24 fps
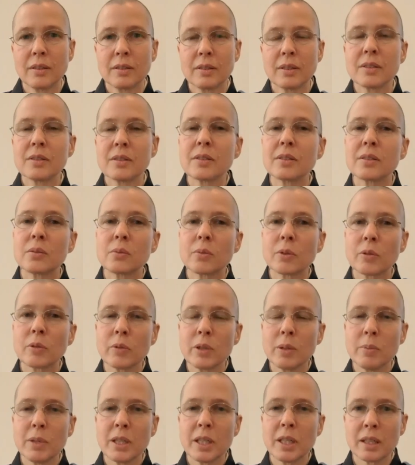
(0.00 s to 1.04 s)
This is where we
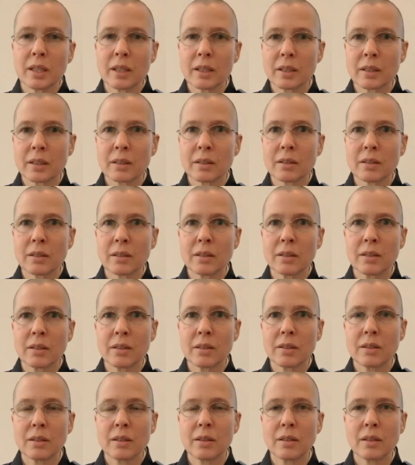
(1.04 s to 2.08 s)
begin.
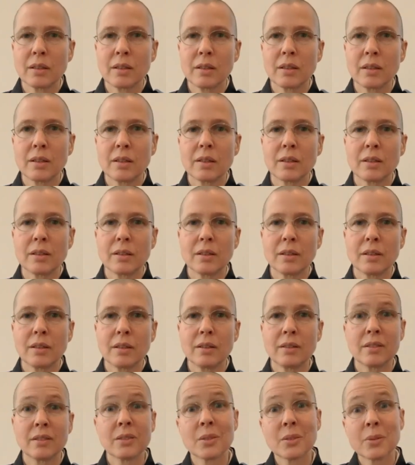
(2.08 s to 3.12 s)

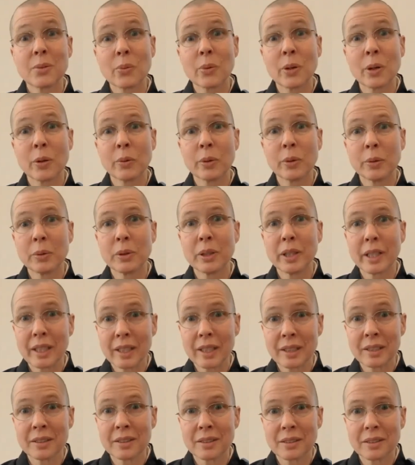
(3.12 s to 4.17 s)
This is where we will
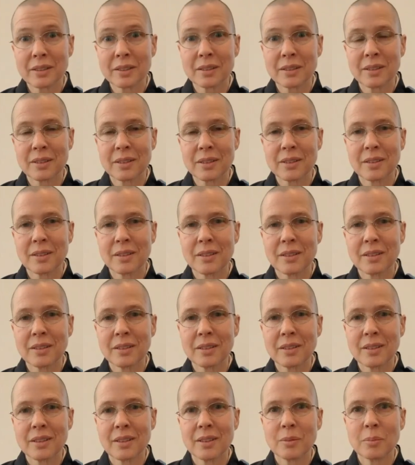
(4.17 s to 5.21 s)
end.
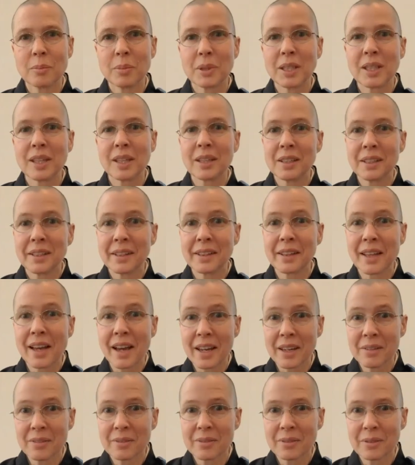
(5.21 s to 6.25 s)
Beginning
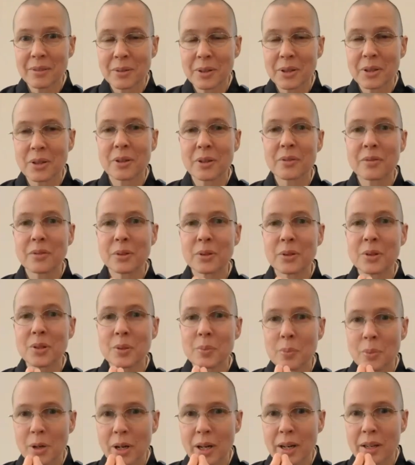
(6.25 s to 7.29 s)
life with our first
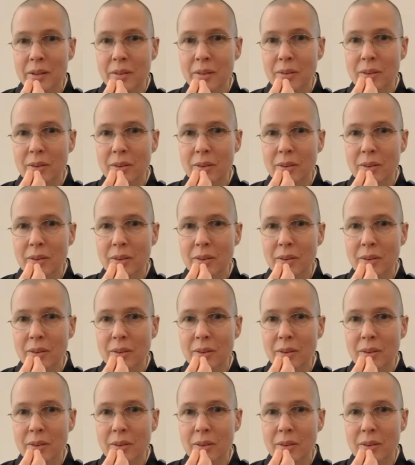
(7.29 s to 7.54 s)
breath,